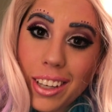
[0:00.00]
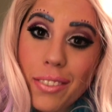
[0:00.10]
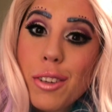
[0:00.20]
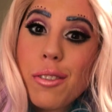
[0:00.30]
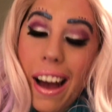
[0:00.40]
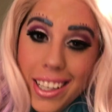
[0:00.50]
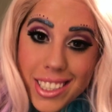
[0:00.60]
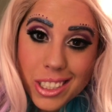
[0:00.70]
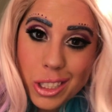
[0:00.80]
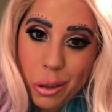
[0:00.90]
If you guys
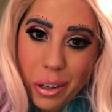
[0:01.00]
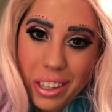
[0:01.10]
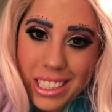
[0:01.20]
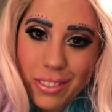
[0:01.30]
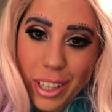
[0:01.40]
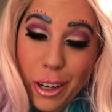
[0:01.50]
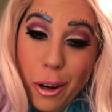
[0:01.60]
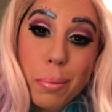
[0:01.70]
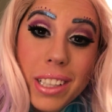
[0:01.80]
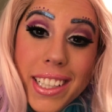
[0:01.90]
enjoyed this
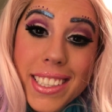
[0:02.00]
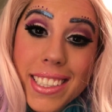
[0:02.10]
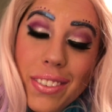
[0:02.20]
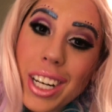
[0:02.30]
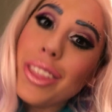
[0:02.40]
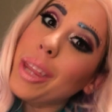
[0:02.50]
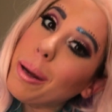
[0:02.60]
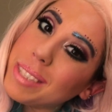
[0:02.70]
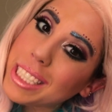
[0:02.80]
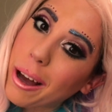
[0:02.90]
video, please give it a
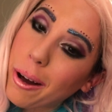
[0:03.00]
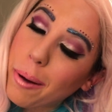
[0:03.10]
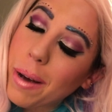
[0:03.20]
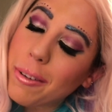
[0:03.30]
thumbs up.